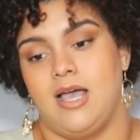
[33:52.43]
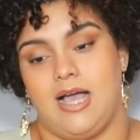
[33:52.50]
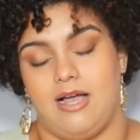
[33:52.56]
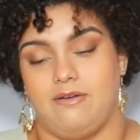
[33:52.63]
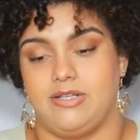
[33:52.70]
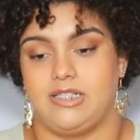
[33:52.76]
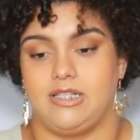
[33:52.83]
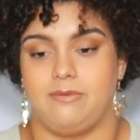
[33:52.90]
I
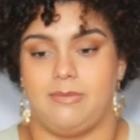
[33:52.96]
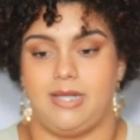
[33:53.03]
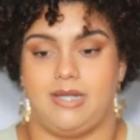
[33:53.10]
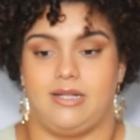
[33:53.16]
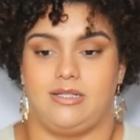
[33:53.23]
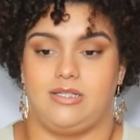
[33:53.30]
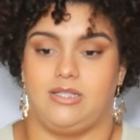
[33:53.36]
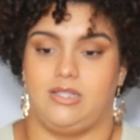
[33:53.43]
recently made
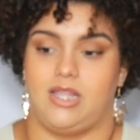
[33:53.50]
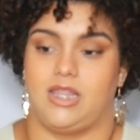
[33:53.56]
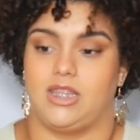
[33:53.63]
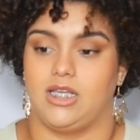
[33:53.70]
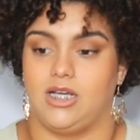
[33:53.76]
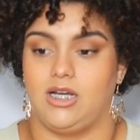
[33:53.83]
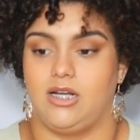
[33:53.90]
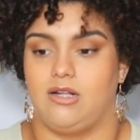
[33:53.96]
it to the
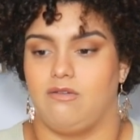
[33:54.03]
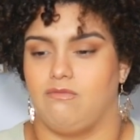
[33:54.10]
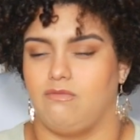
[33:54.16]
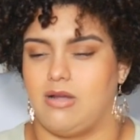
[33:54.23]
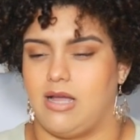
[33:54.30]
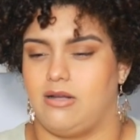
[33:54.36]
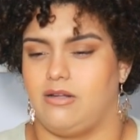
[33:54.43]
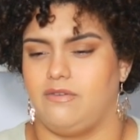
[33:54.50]
third
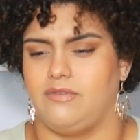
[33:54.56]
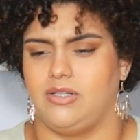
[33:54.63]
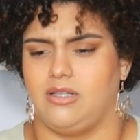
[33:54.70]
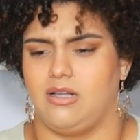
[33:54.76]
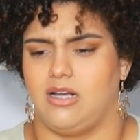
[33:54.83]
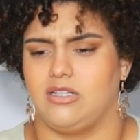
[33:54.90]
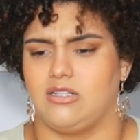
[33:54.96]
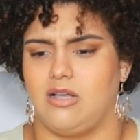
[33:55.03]
round of a
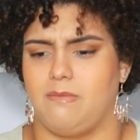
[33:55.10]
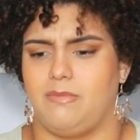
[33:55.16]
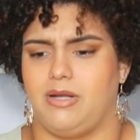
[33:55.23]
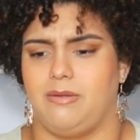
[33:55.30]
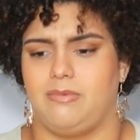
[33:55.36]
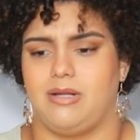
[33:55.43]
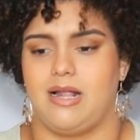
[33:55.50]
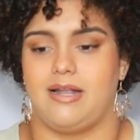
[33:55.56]
large
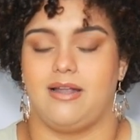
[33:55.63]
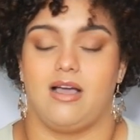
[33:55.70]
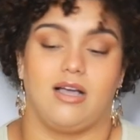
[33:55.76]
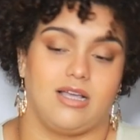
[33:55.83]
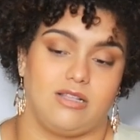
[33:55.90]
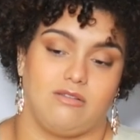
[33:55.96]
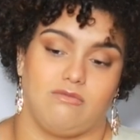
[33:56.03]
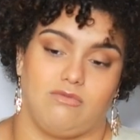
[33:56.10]
company, but I did not
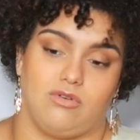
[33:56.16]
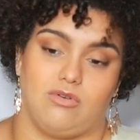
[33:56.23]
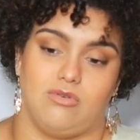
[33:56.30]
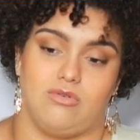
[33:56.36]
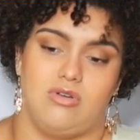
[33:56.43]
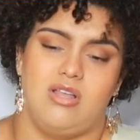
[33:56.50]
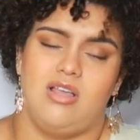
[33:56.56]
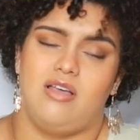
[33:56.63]
get the
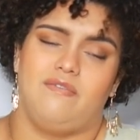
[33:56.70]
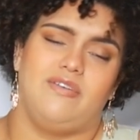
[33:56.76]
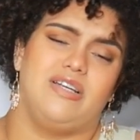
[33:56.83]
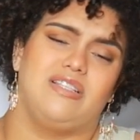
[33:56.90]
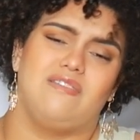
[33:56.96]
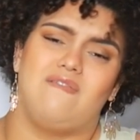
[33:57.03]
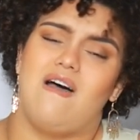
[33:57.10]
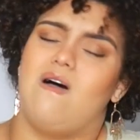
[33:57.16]
role.
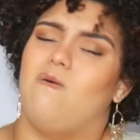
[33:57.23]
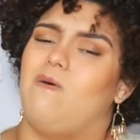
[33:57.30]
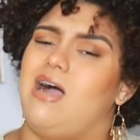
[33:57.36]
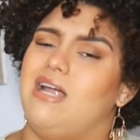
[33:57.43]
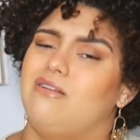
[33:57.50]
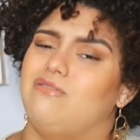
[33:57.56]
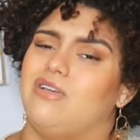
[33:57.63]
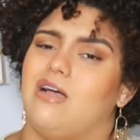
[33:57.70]
First of all, why
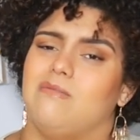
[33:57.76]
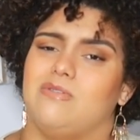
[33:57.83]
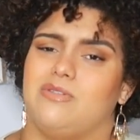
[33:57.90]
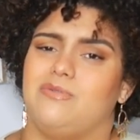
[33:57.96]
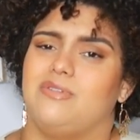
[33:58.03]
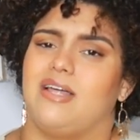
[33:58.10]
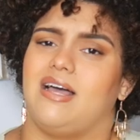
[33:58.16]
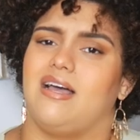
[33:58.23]
do jobs
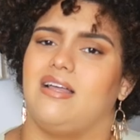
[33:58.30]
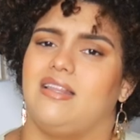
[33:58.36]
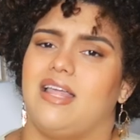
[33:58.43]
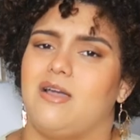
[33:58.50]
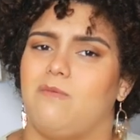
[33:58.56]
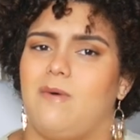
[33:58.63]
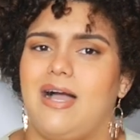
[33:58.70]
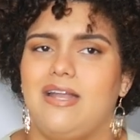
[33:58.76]
do that?
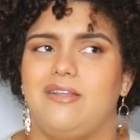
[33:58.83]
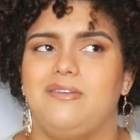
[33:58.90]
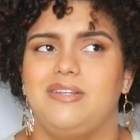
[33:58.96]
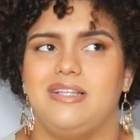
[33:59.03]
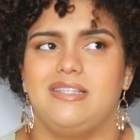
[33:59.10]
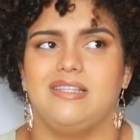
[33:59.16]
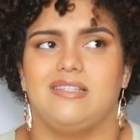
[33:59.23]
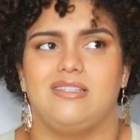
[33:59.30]
Like, why do you
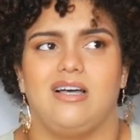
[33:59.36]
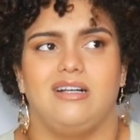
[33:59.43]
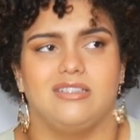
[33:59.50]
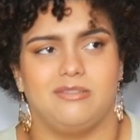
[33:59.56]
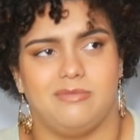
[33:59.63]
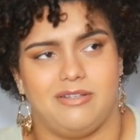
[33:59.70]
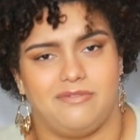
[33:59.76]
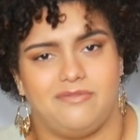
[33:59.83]
need to talk
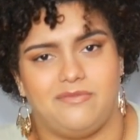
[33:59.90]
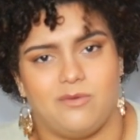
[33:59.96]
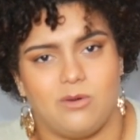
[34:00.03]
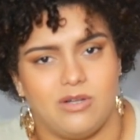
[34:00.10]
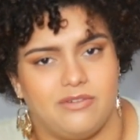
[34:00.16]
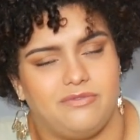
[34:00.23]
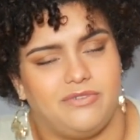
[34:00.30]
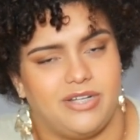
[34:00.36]
to me
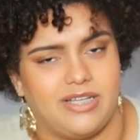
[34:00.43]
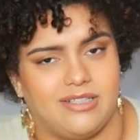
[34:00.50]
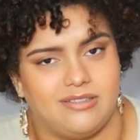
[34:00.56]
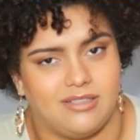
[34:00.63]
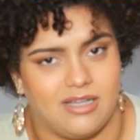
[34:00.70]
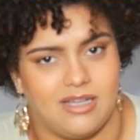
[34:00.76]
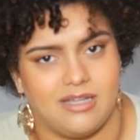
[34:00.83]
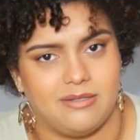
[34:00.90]
four freaking
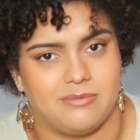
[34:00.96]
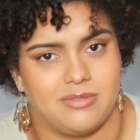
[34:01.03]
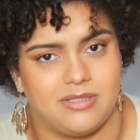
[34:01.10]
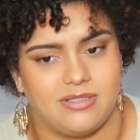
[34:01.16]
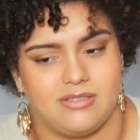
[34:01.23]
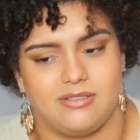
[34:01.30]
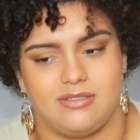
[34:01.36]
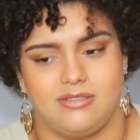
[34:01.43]
times?
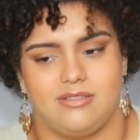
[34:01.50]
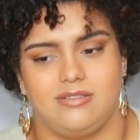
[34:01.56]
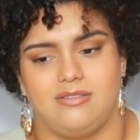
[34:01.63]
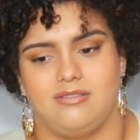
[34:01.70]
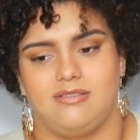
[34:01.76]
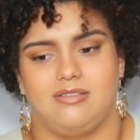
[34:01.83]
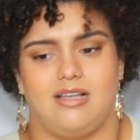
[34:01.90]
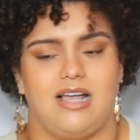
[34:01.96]

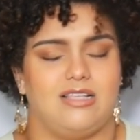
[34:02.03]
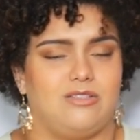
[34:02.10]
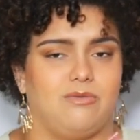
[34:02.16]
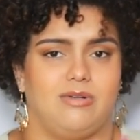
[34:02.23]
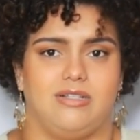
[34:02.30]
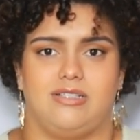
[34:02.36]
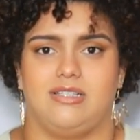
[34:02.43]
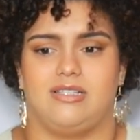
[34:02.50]
I just
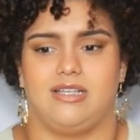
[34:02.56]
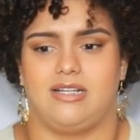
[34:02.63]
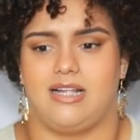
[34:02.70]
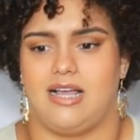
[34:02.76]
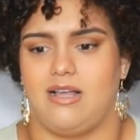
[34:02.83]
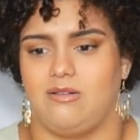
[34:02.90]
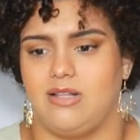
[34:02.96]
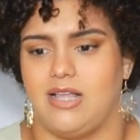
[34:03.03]
wanted to say that out